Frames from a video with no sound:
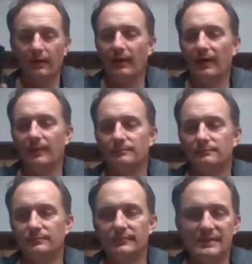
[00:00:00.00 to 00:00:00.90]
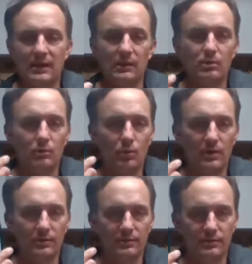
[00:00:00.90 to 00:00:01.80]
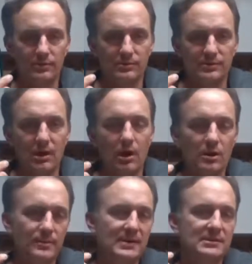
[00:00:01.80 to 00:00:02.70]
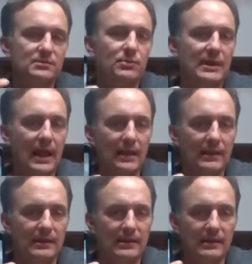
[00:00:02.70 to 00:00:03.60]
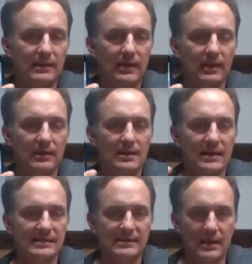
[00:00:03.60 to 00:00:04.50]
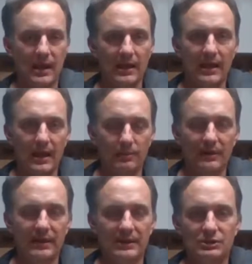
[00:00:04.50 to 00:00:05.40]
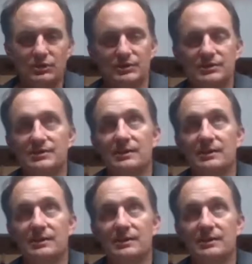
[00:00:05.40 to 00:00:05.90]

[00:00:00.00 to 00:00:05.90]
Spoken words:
download one of those augmented reality night sky applications.